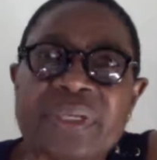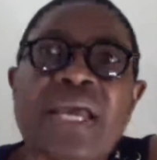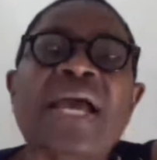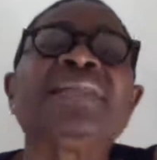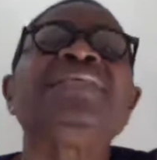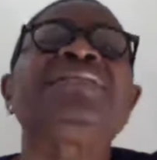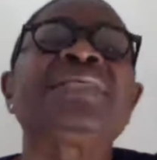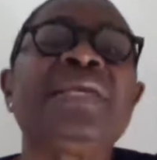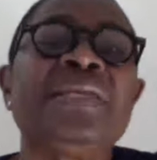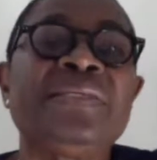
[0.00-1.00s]
And he
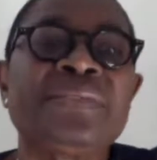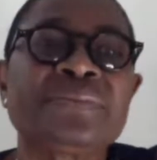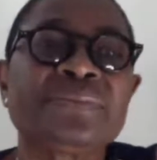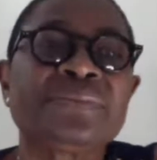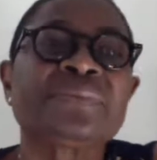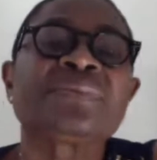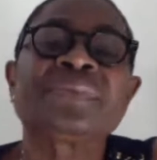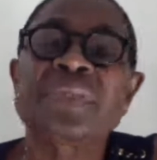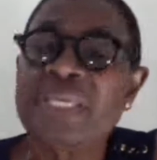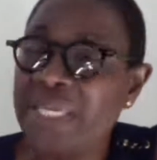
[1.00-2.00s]
said,
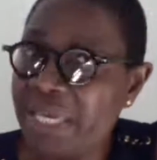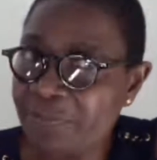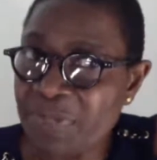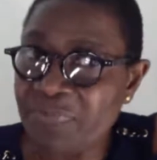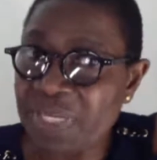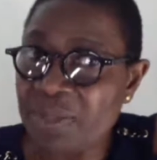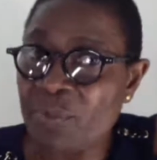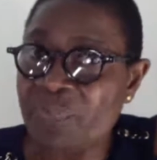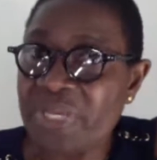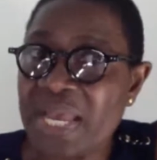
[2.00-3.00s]
he gave me the name
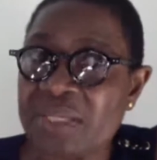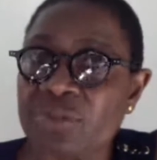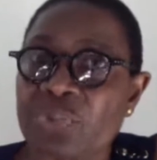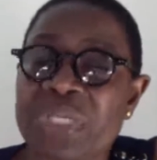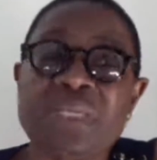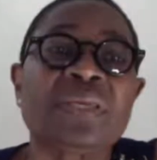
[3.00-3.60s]
of a country.